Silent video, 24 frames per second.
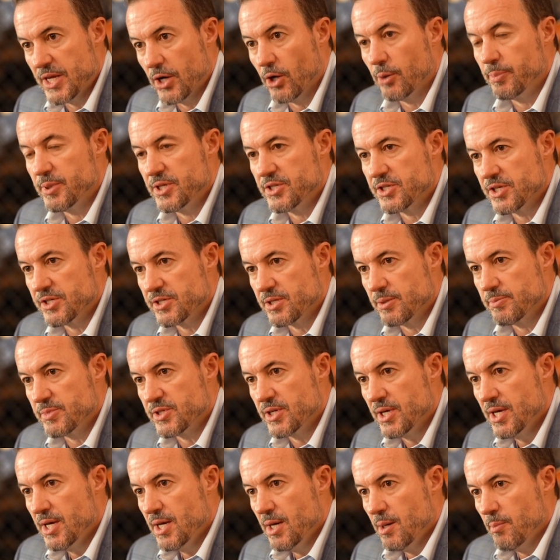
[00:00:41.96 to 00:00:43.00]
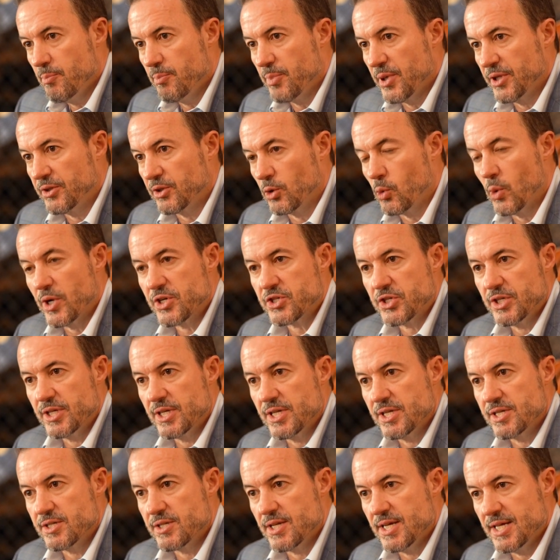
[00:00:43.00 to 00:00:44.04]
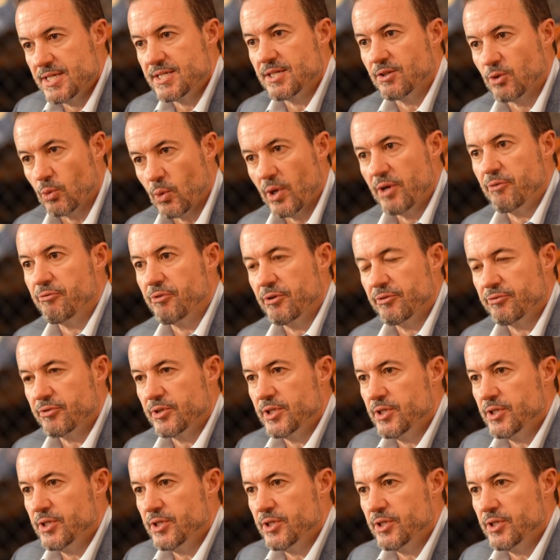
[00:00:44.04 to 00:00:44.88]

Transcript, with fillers: ERP systems. But the question is it the right fit for